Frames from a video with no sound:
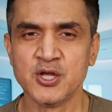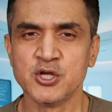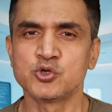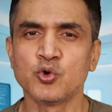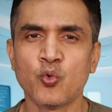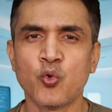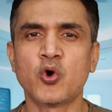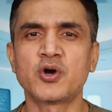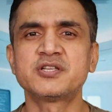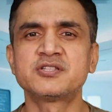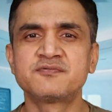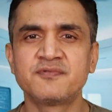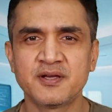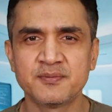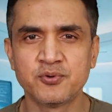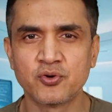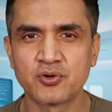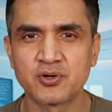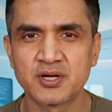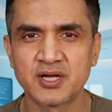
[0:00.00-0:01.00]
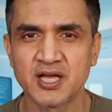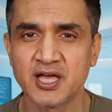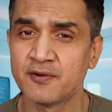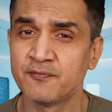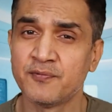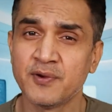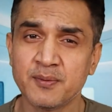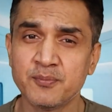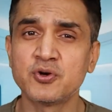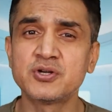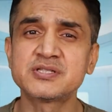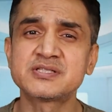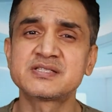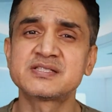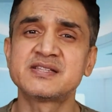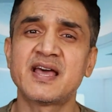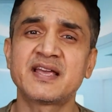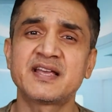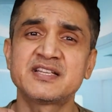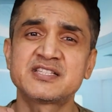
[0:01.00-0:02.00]
So what is webhook? A webhook is
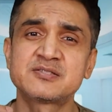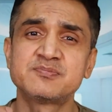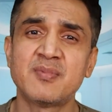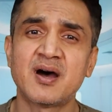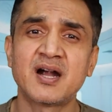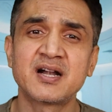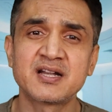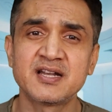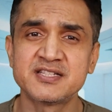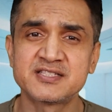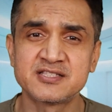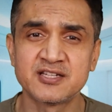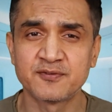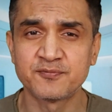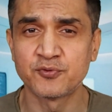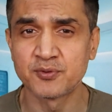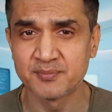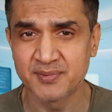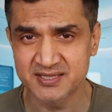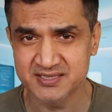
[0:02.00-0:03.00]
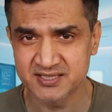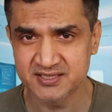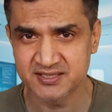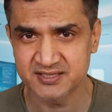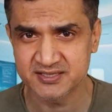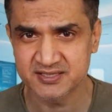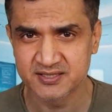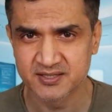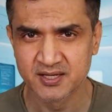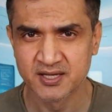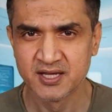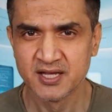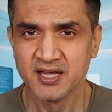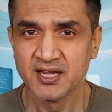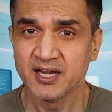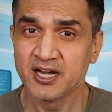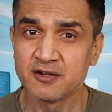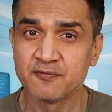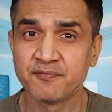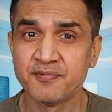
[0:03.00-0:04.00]
like a smart listener for messages.
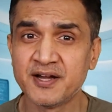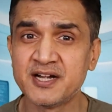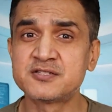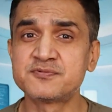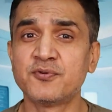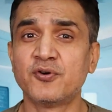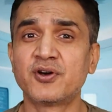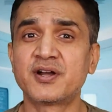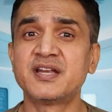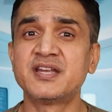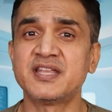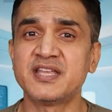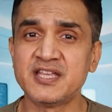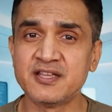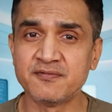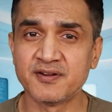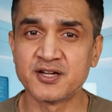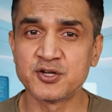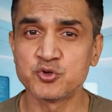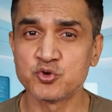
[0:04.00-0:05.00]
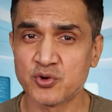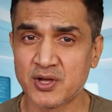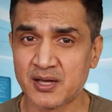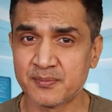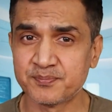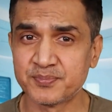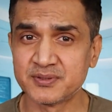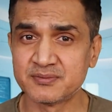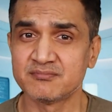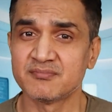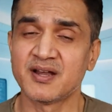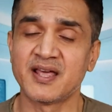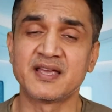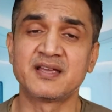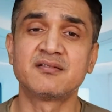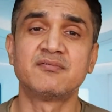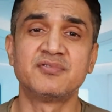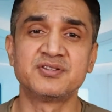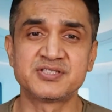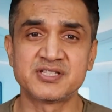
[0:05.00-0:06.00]
It waits for an event to happen,
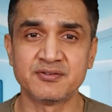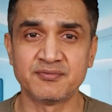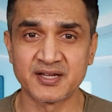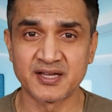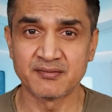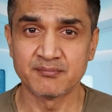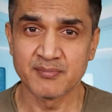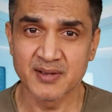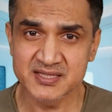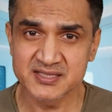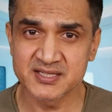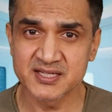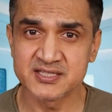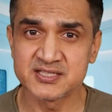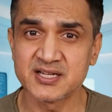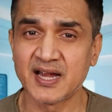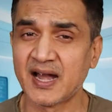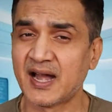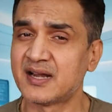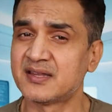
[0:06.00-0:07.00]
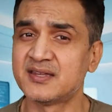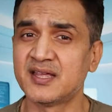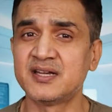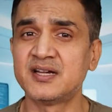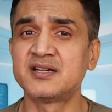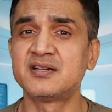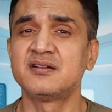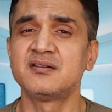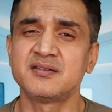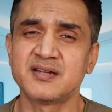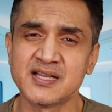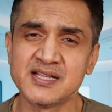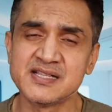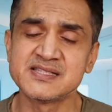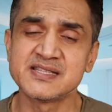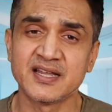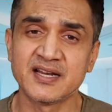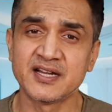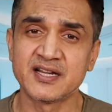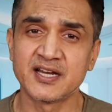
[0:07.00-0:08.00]
like receiving a message, and then it tells
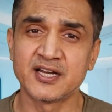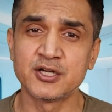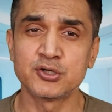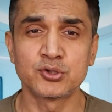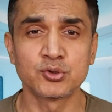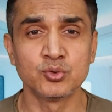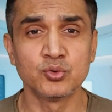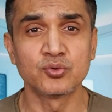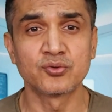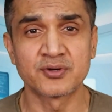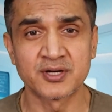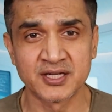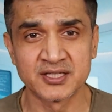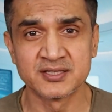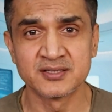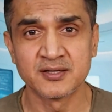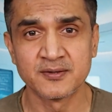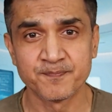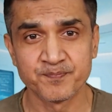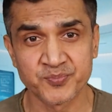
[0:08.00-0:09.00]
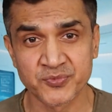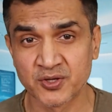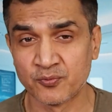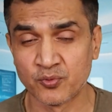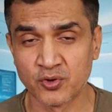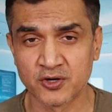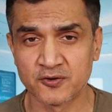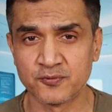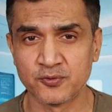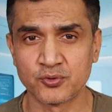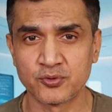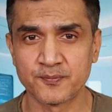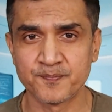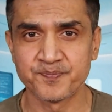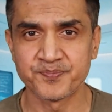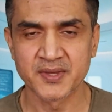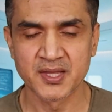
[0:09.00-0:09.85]
N10 to run the workflow.